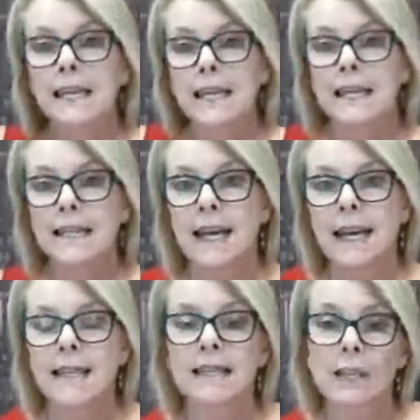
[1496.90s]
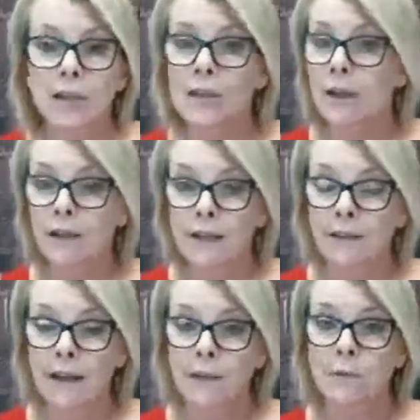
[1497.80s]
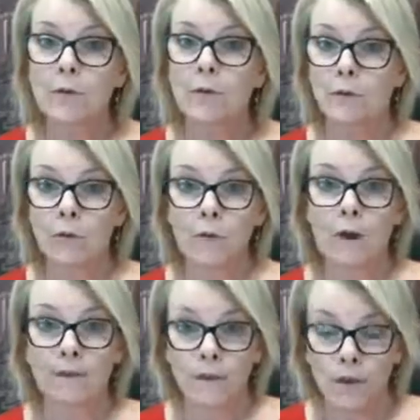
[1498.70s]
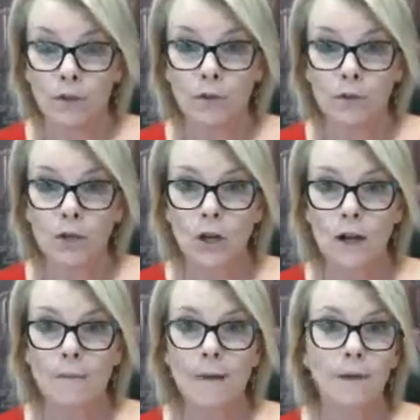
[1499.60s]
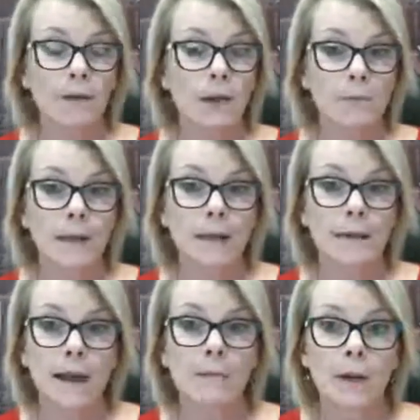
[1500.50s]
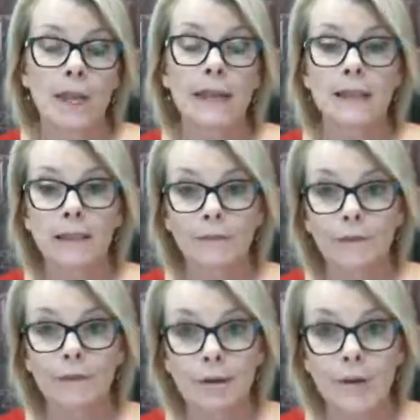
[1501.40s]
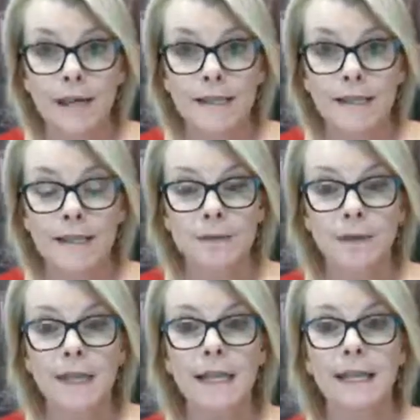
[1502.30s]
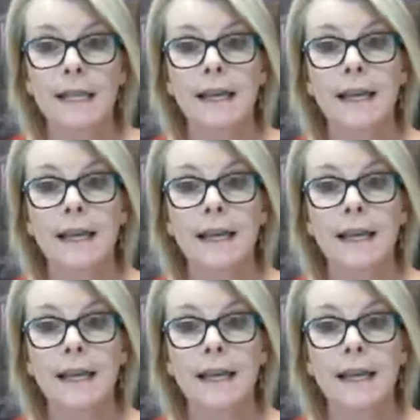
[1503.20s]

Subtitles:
These sessions are only available for a very short time. I'm only opening up my calendar for a few days next week.